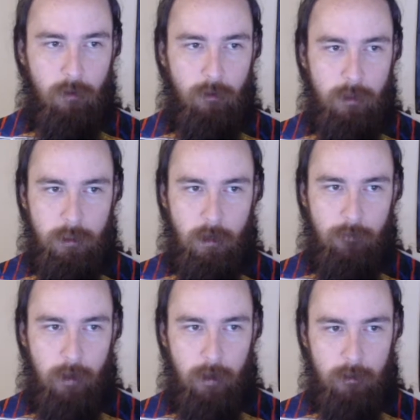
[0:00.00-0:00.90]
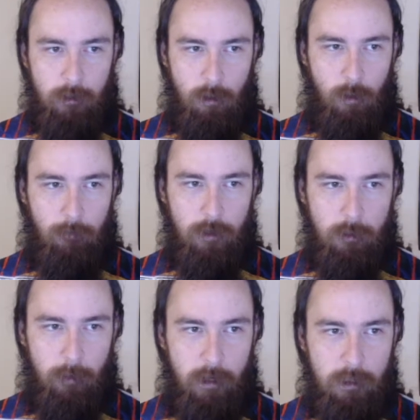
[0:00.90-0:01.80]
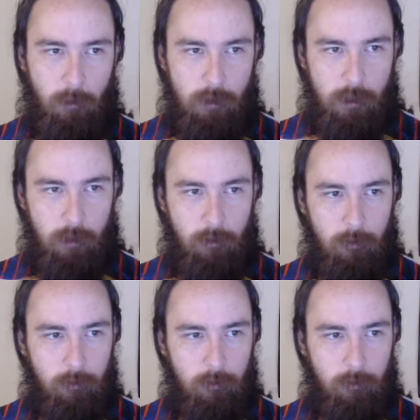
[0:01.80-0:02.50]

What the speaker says: the survey to whoever's in my Discord channel.